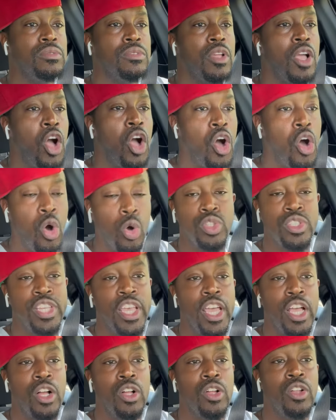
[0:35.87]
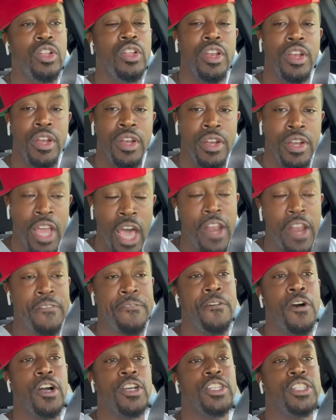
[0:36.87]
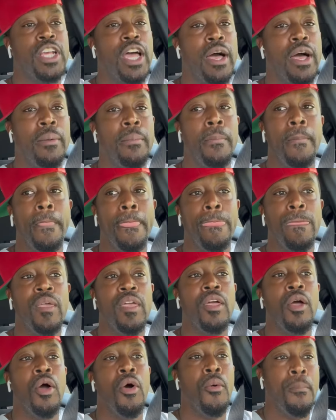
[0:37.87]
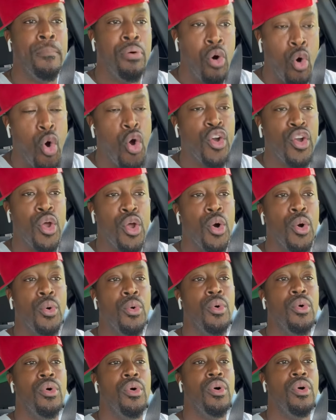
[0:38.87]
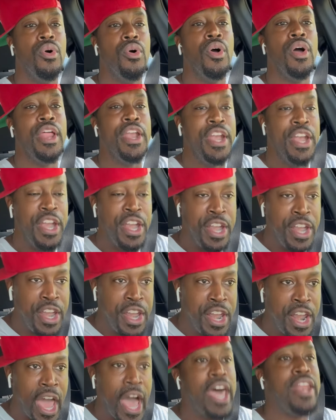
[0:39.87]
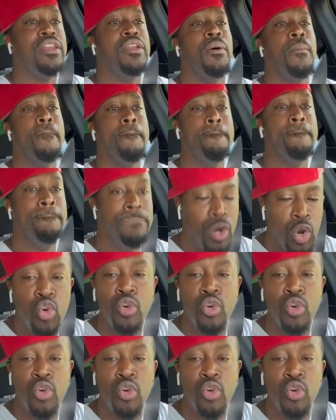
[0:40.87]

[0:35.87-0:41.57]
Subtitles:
Hotel, not fuck shop. Porno, not blue